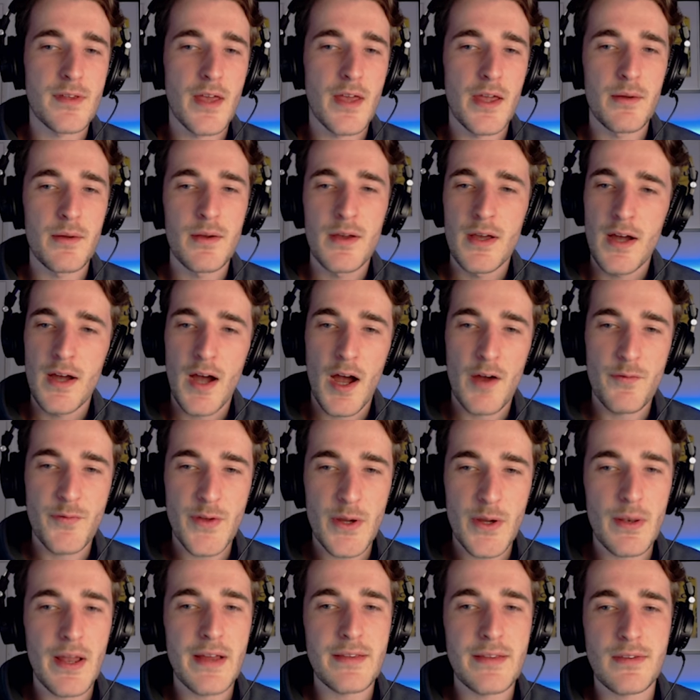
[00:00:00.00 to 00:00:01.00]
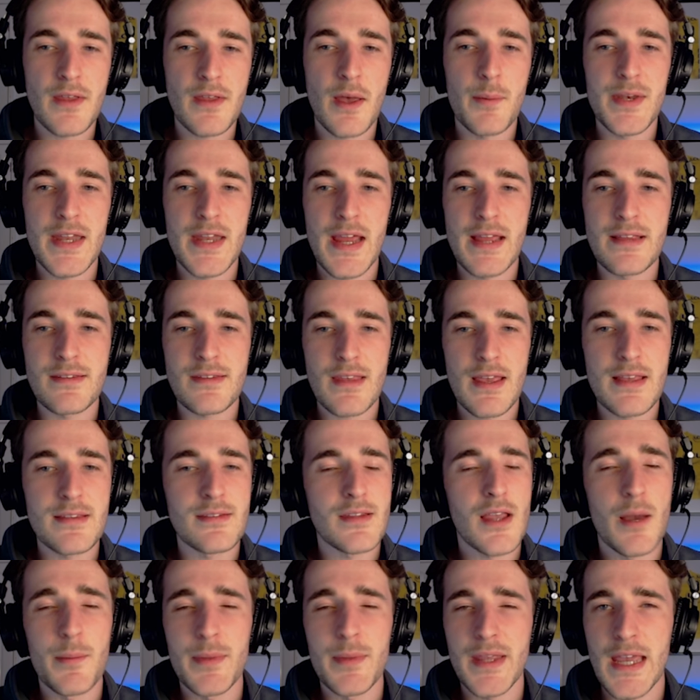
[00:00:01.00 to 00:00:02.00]
So I feel like Simon Yates
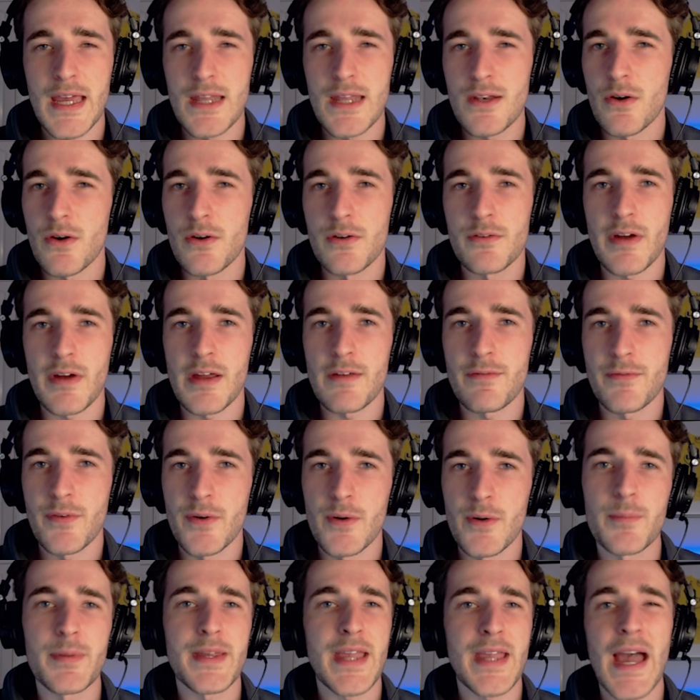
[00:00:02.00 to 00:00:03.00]
is coming in on great form.